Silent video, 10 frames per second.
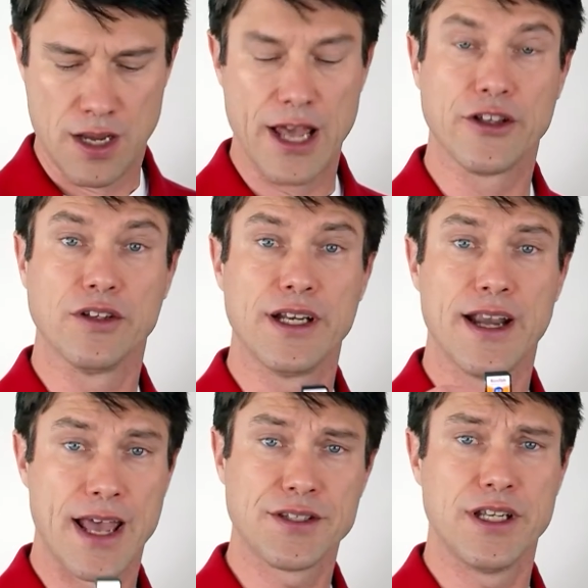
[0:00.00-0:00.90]
Now you'll need an
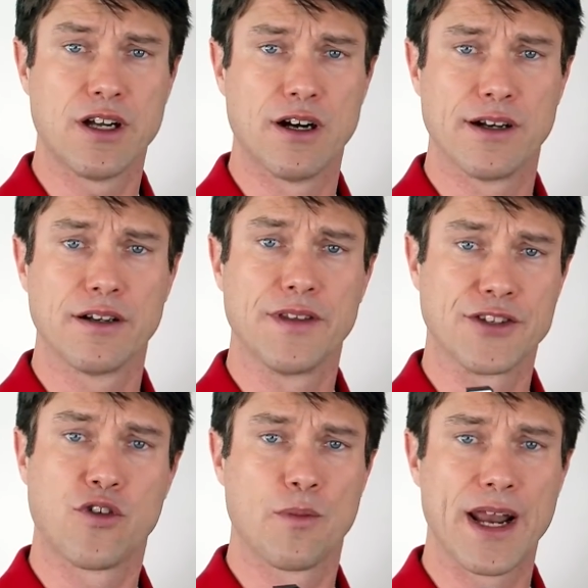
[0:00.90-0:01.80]
SD card that's
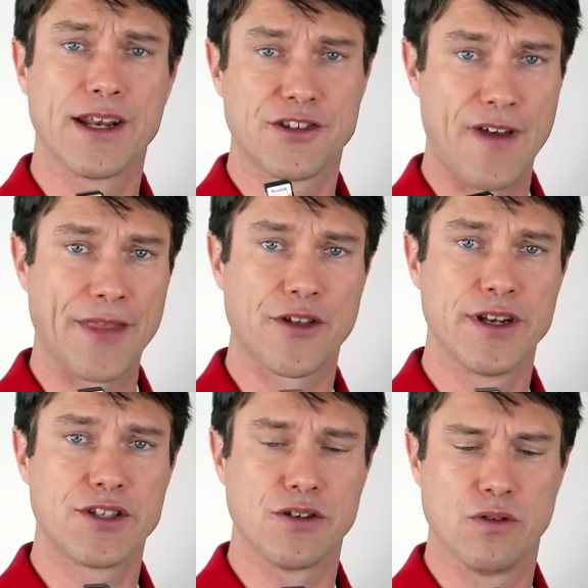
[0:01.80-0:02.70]
formatted as
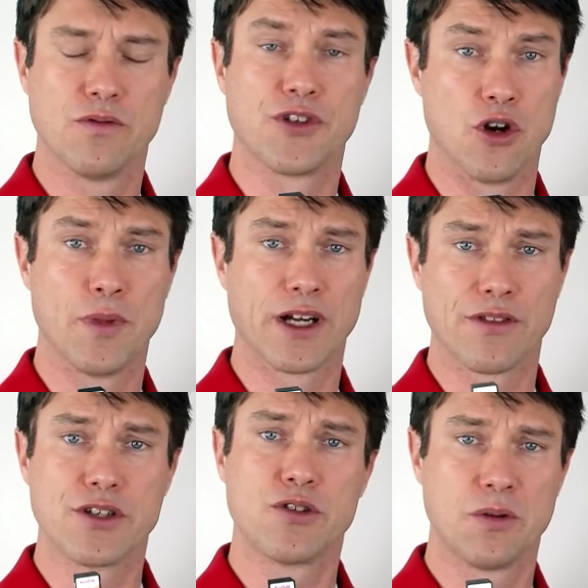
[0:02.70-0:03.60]
FAT32, so no bigger
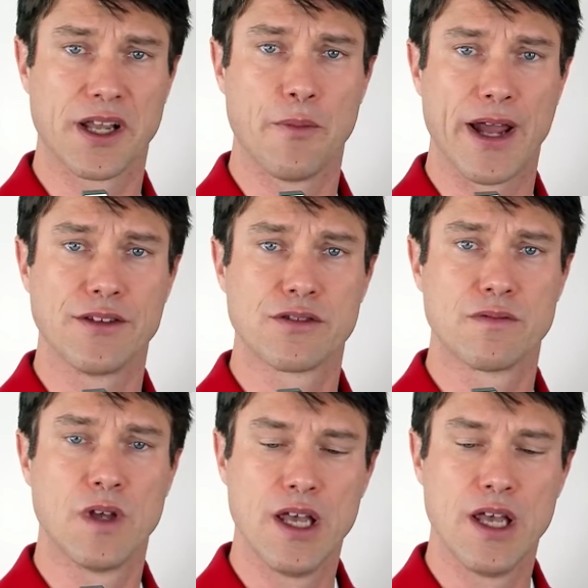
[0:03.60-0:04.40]
than two gigabytes,